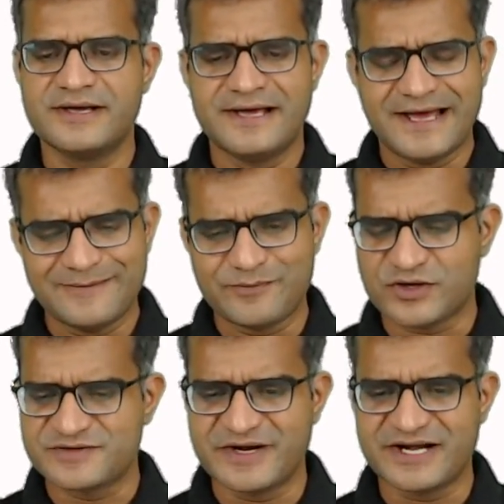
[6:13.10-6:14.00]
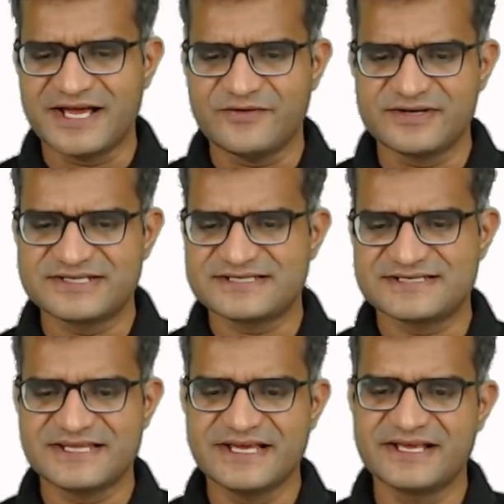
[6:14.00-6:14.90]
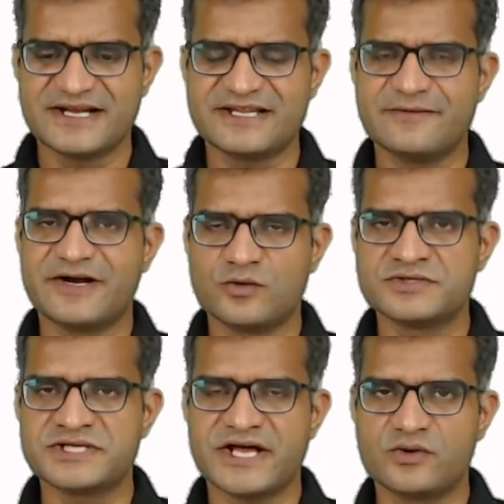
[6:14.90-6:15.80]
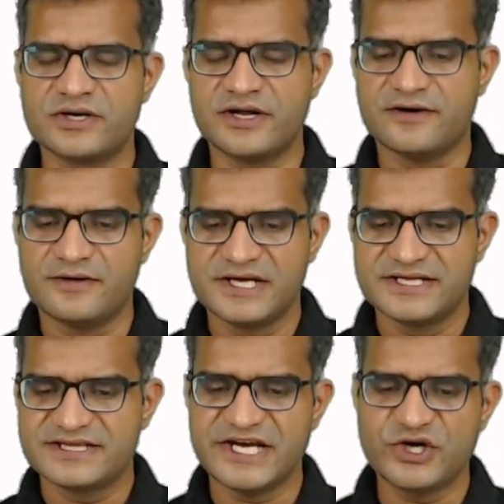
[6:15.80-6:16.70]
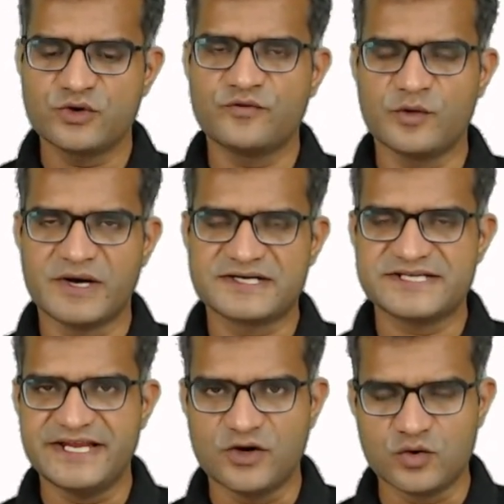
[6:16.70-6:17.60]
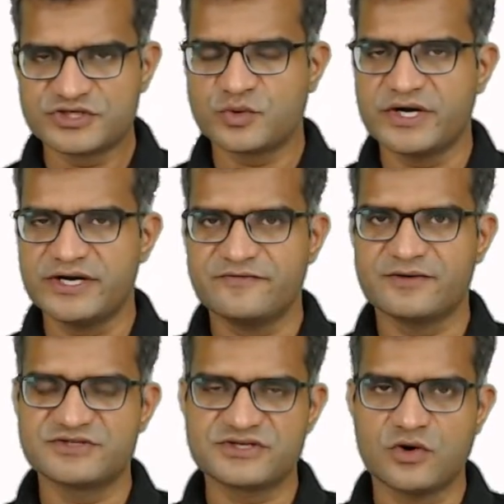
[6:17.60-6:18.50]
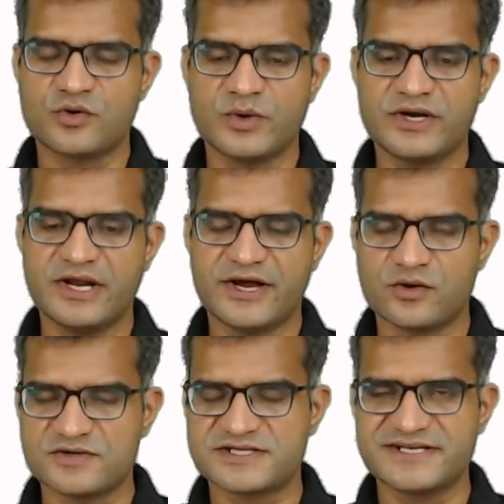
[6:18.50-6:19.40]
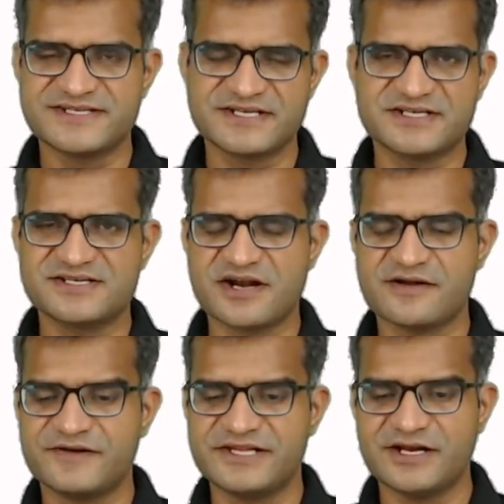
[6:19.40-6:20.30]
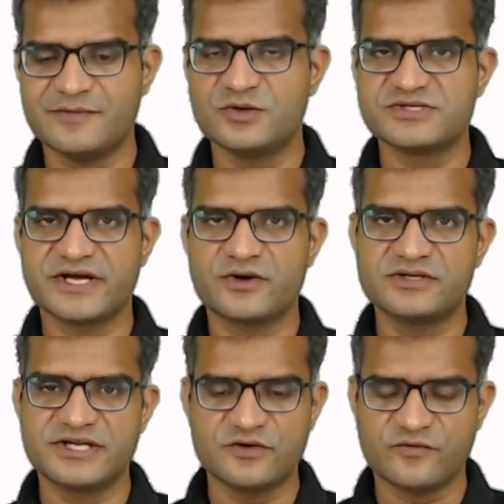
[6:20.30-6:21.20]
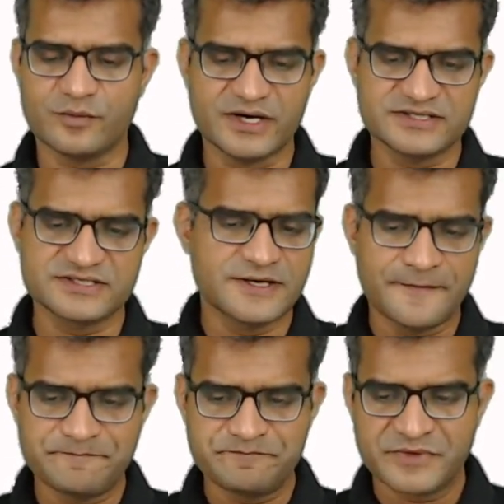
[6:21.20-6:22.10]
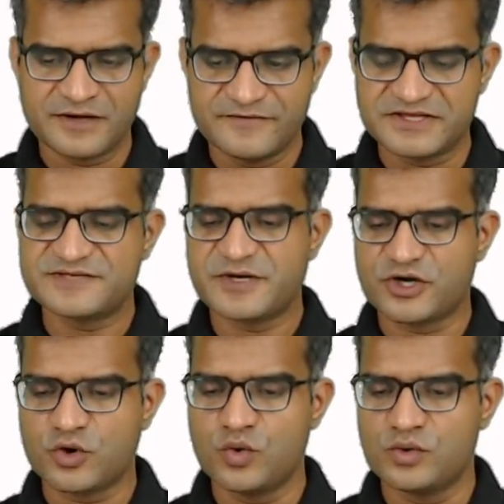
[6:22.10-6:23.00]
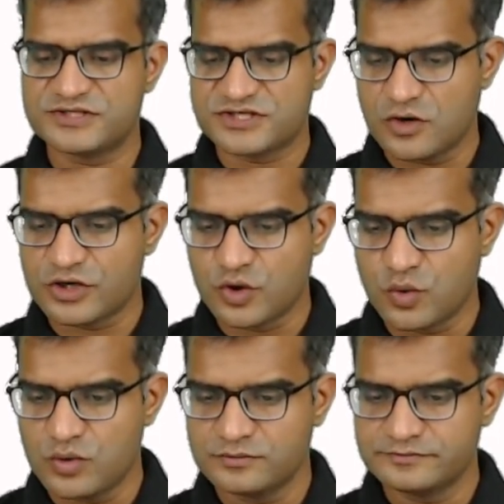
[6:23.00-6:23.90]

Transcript: Approximately, I was thinking that they might lose around 3 to 4 marks. Any good student from slot 1 across the 3 sections, roughly they will be losing around 3 to 4 marks. With respect to slot 2